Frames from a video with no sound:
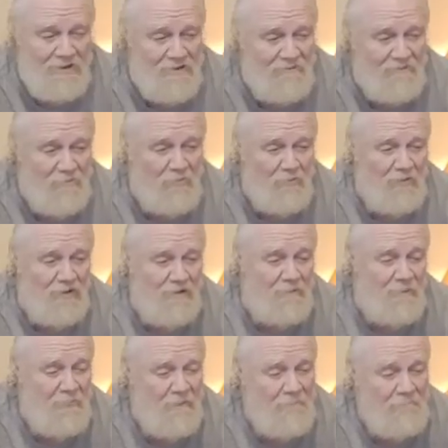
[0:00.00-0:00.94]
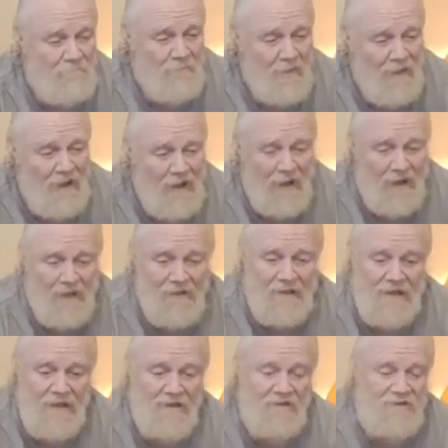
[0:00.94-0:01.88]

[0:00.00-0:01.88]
every morning, and it